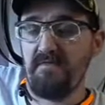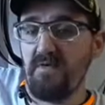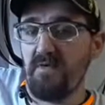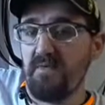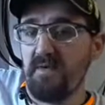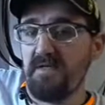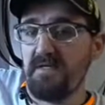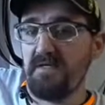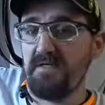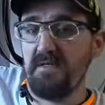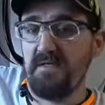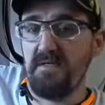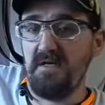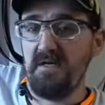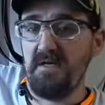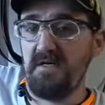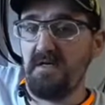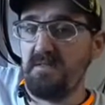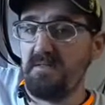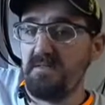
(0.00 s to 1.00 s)
for which
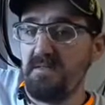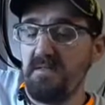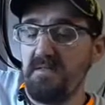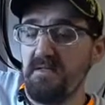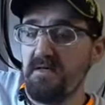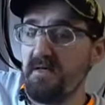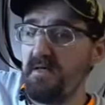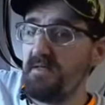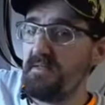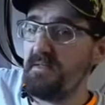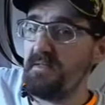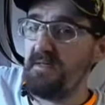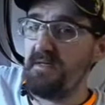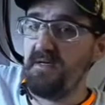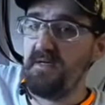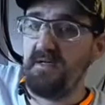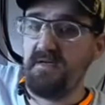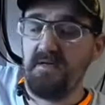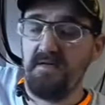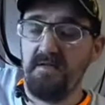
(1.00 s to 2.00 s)
today is the last
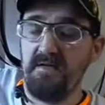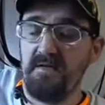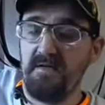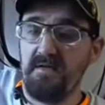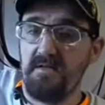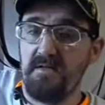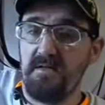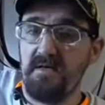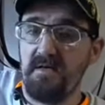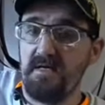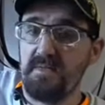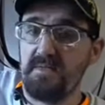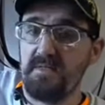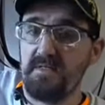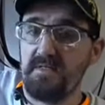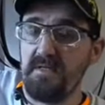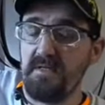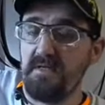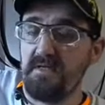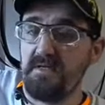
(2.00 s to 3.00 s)
day of their lives
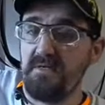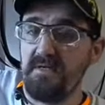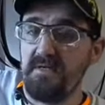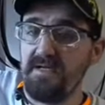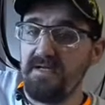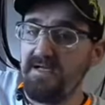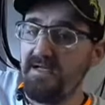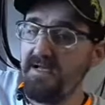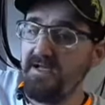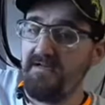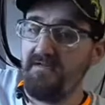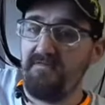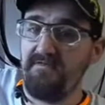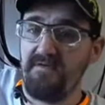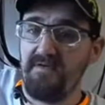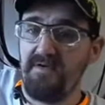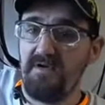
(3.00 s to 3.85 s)
that they are going to have a